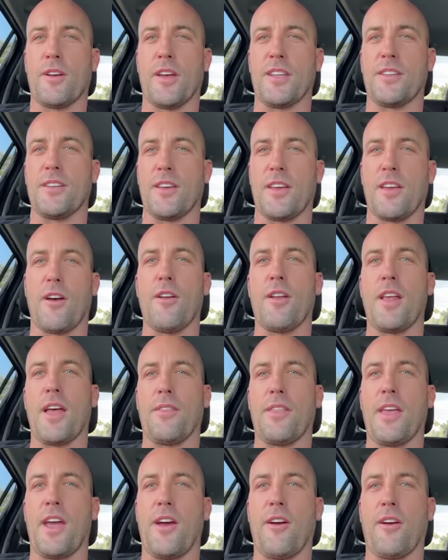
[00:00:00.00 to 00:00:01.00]
I get to go
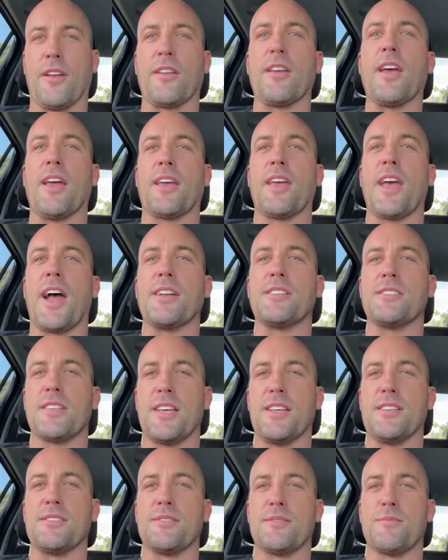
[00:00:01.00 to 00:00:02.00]
down there and catch
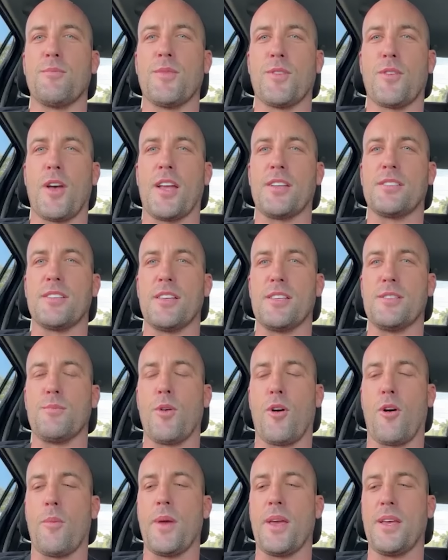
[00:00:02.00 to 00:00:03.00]
these
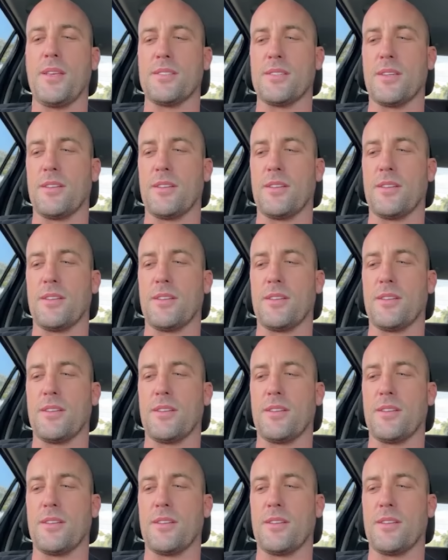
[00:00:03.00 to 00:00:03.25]
bobbies.